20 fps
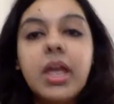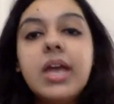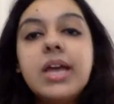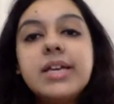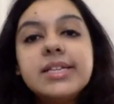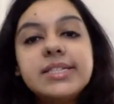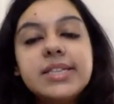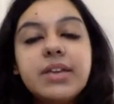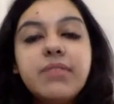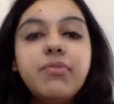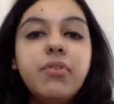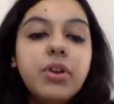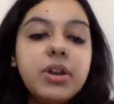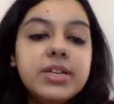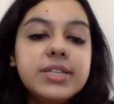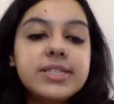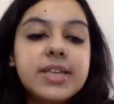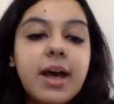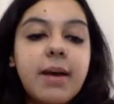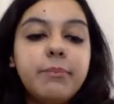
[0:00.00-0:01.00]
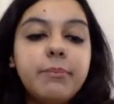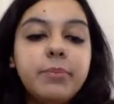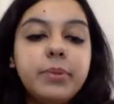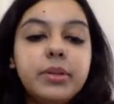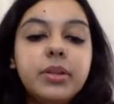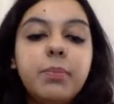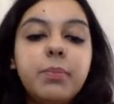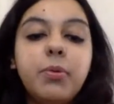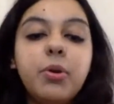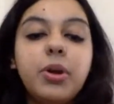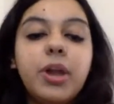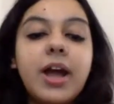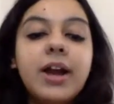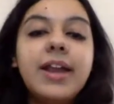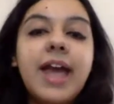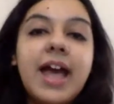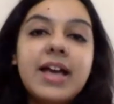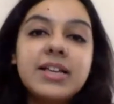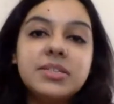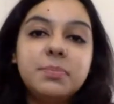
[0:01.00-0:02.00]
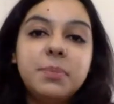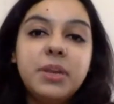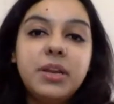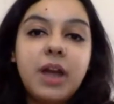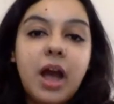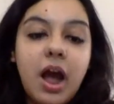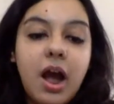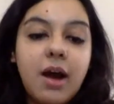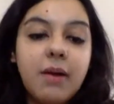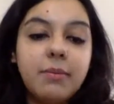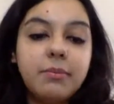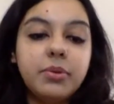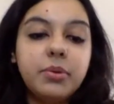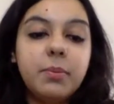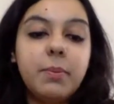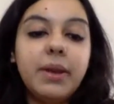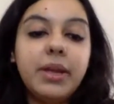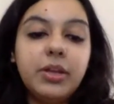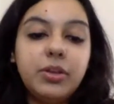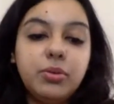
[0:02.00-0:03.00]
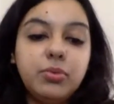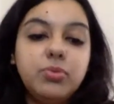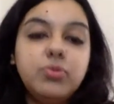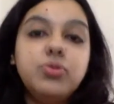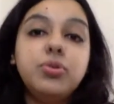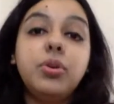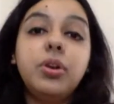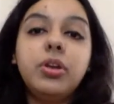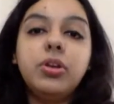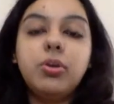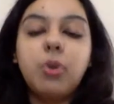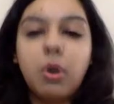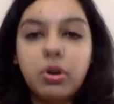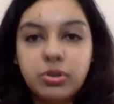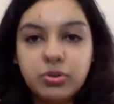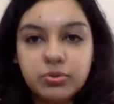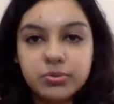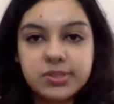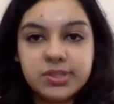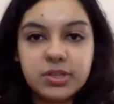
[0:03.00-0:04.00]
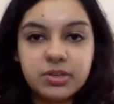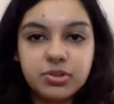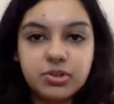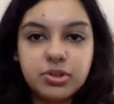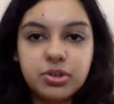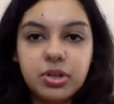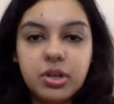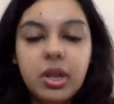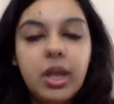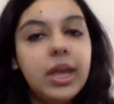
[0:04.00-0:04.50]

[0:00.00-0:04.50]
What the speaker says: Say, for example, the product has been harmed by you during your usage.